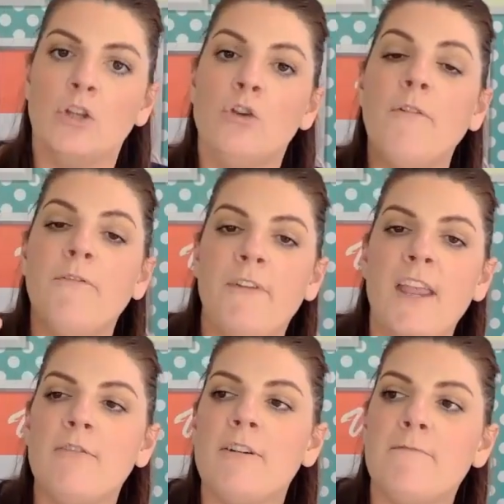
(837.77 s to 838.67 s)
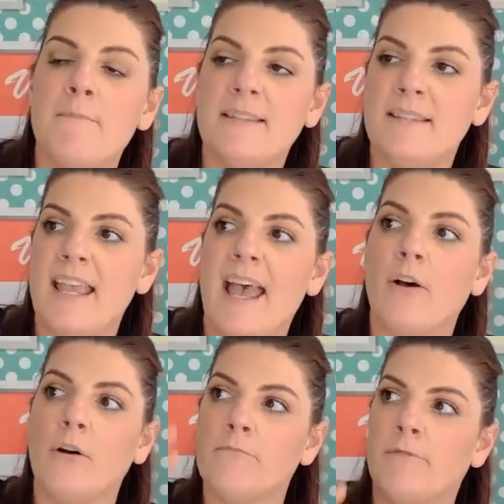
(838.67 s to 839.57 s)
Your fear of missing
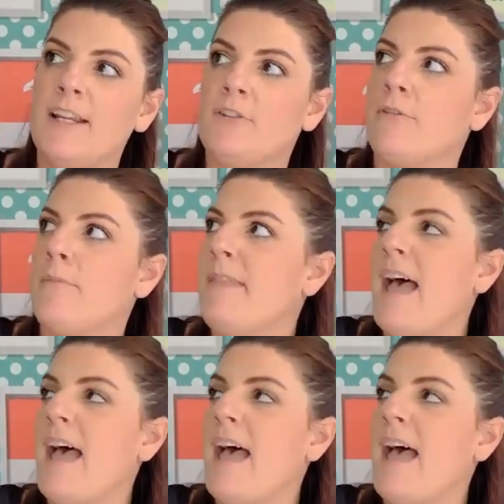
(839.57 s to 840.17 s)
out on reach from